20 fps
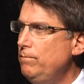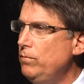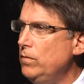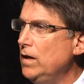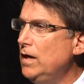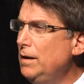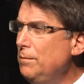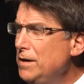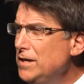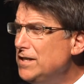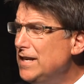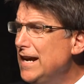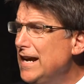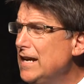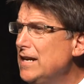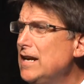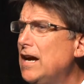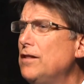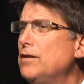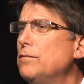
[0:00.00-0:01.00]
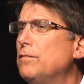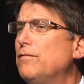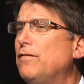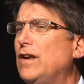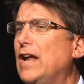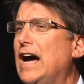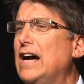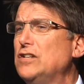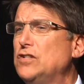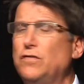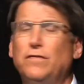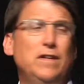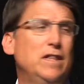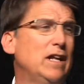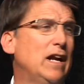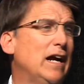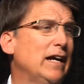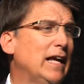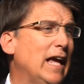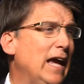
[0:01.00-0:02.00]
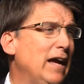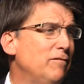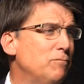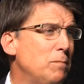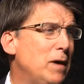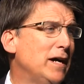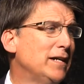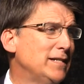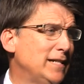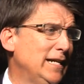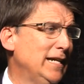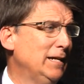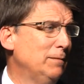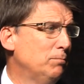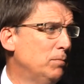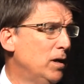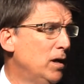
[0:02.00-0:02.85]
Let me tell you another philosophy that I gave my team